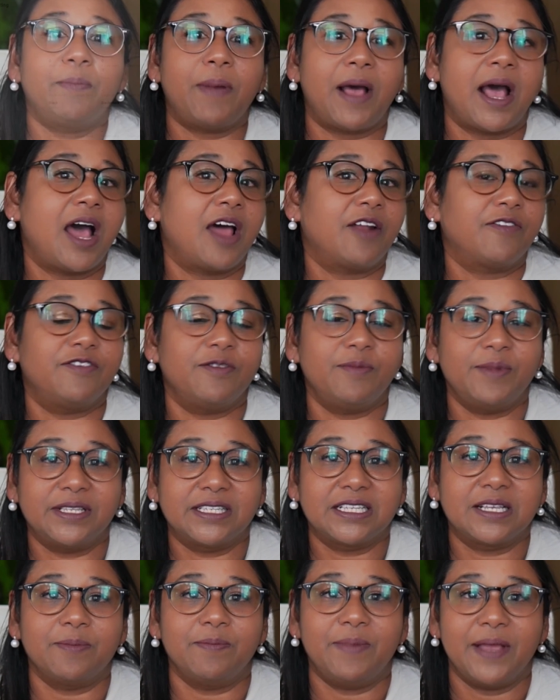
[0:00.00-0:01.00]
apart from
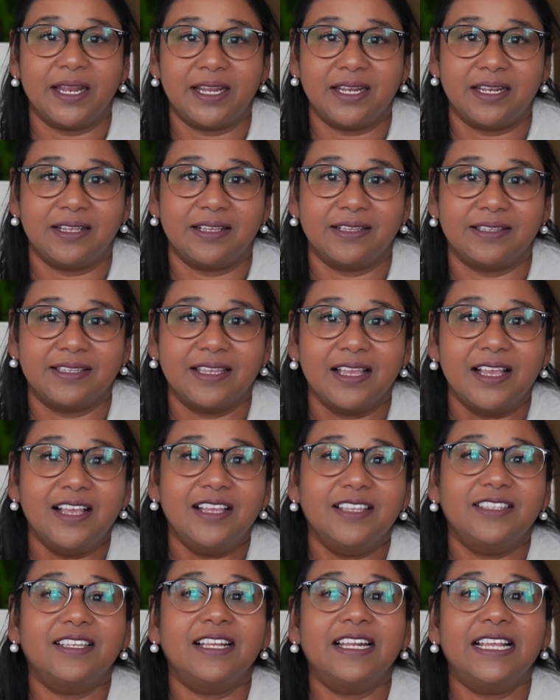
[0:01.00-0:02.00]
its competitors.
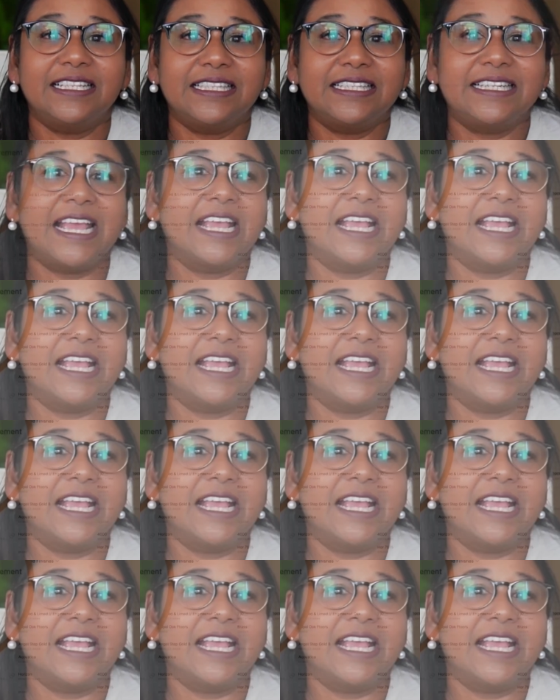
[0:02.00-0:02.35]
So let's